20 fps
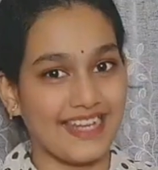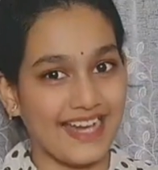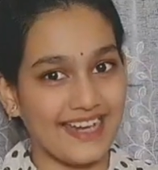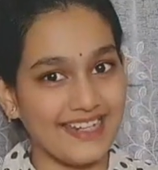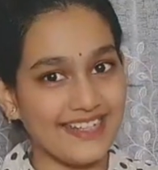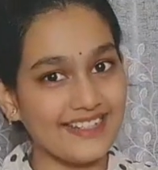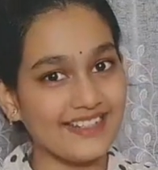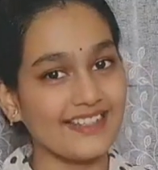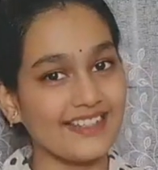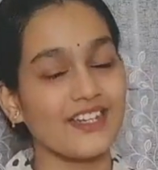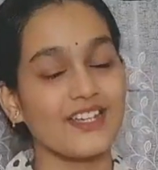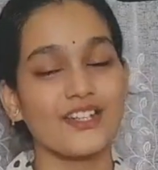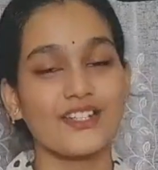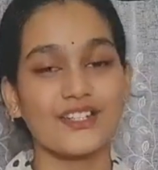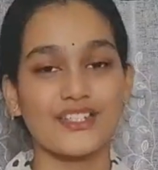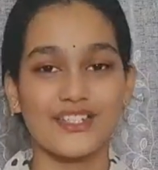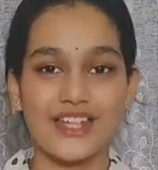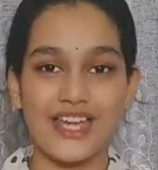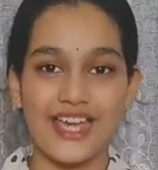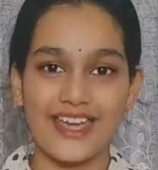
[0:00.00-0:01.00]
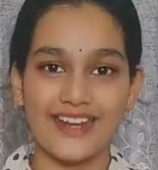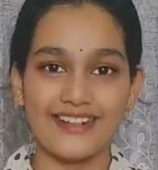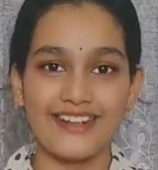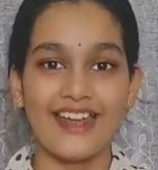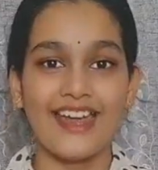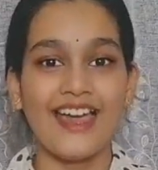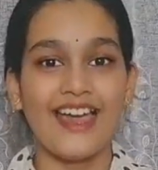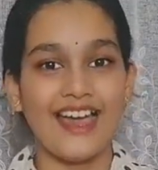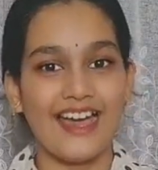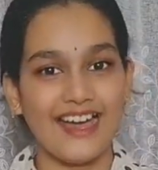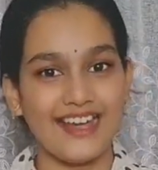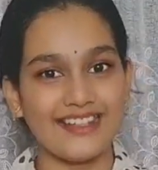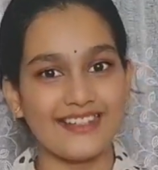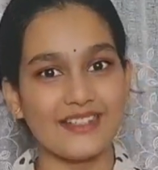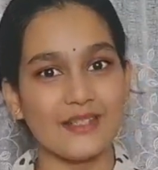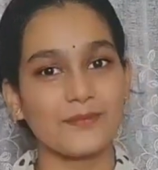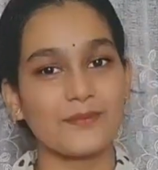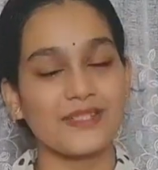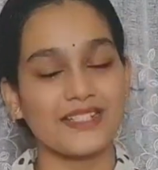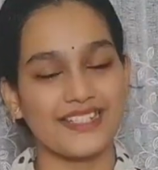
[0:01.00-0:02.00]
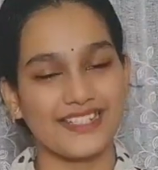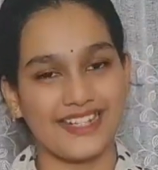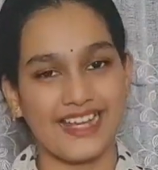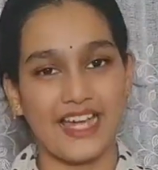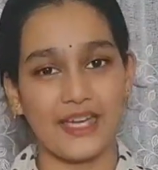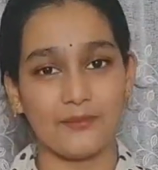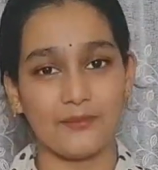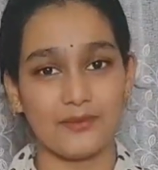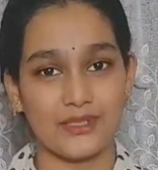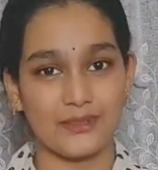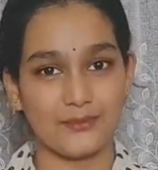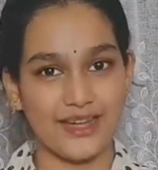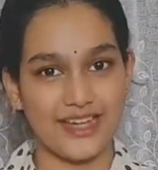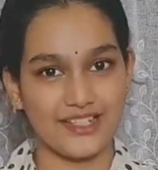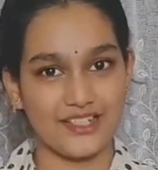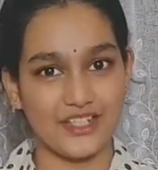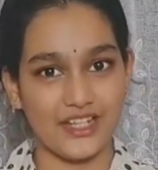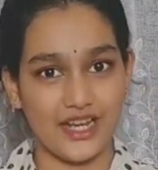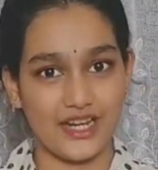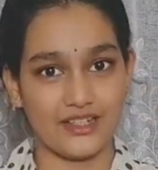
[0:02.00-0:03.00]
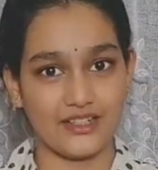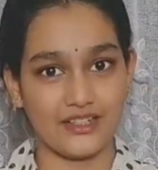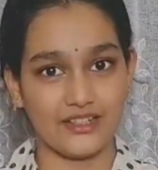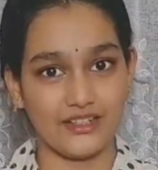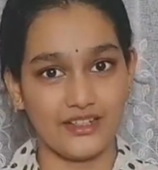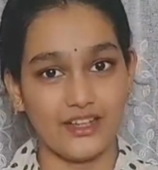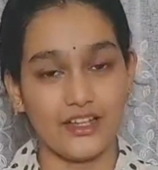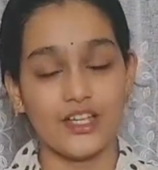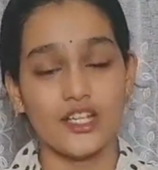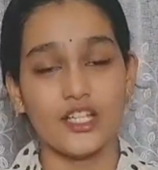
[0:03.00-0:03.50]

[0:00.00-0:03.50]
like, share and subscribe to my channel.